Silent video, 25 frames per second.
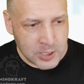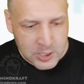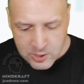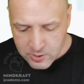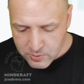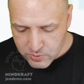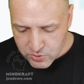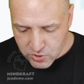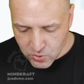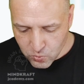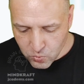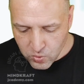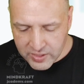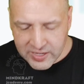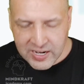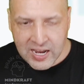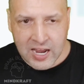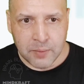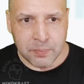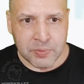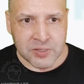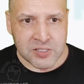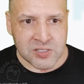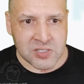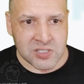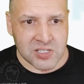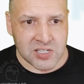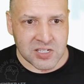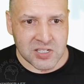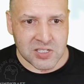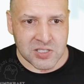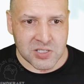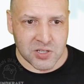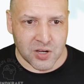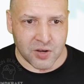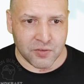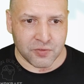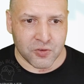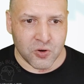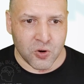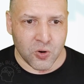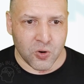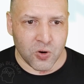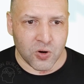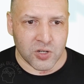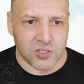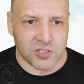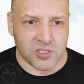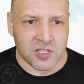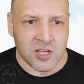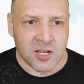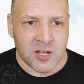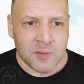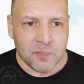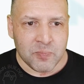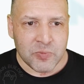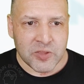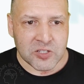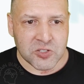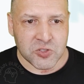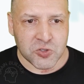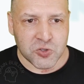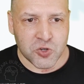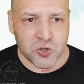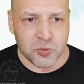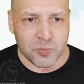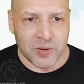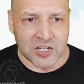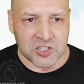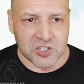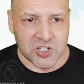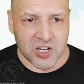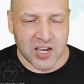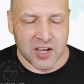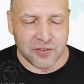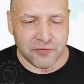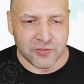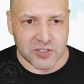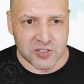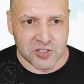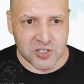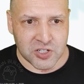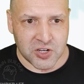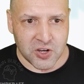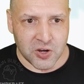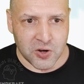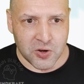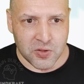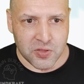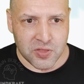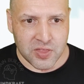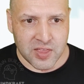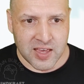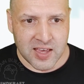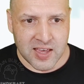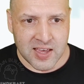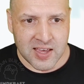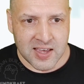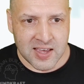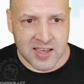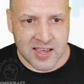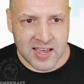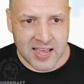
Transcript: So what happens is, of course, it's too much effort to go there